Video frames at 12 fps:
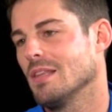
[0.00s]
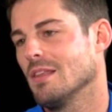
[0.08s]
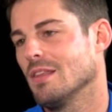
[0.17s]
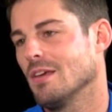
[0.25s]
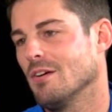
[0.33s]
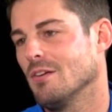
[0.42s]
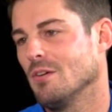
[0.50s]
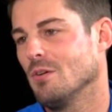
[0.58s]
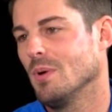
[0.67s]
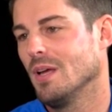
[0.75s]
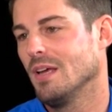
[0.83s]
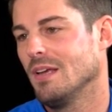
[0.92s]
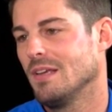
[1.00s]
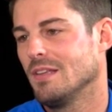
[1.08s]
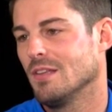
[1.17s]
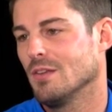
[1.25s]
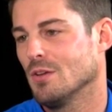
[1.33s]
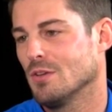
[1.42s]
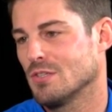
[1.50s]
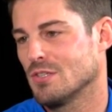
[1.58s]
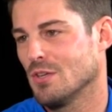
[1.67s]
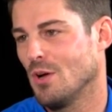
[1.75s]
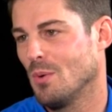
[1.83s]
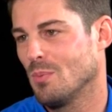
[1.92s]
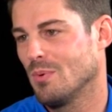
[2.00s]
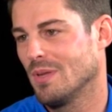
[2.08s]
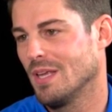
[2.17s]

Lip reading: that they're going to stop,